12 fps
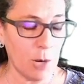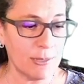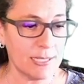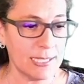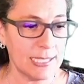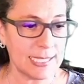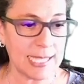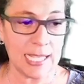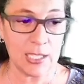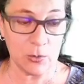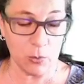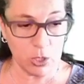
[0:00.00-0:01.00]
but in this
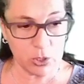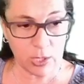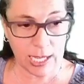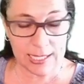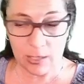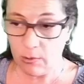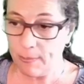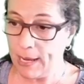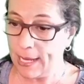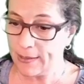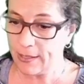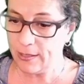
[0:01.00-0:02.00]
case, you also get the
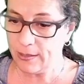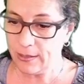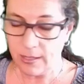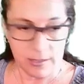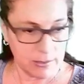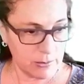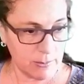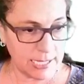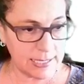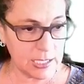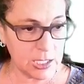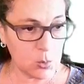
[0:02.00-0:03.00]
remainder.
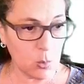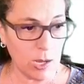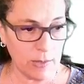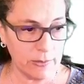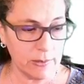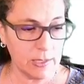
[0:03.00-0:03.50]
Remainder is 1.